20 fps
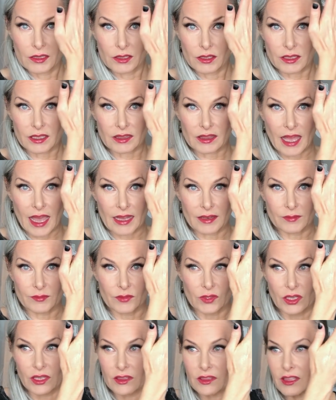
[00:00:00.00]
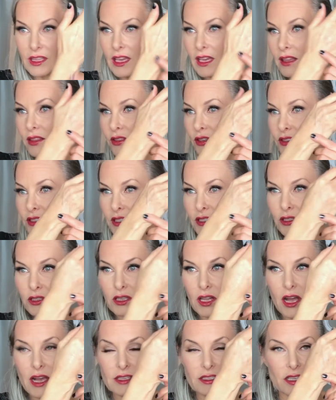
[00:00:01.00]
look at that. You can see there's a little
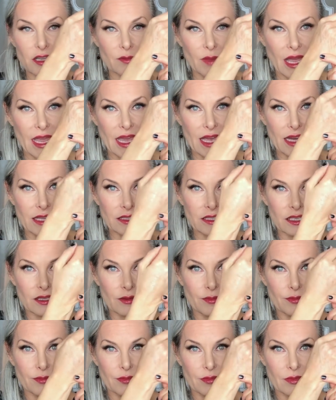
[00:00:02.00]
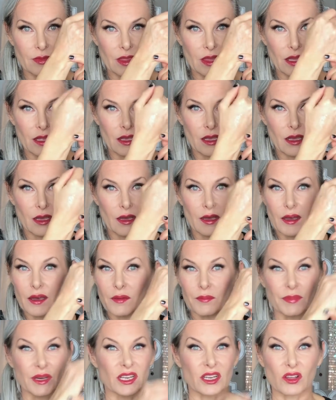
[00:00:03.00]
gloss on my hand,
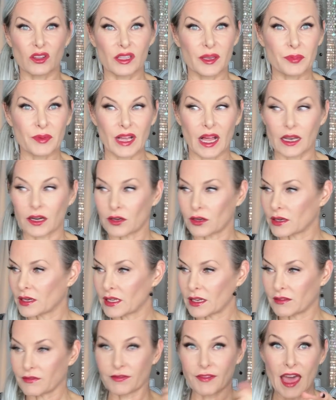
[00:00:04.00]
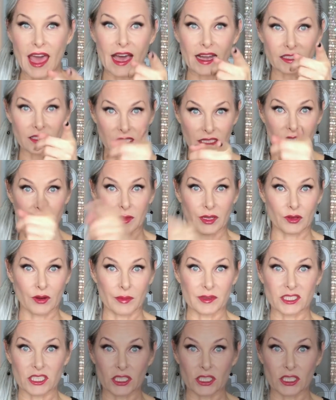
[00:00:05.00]
but no lip color. In fact, let me grab a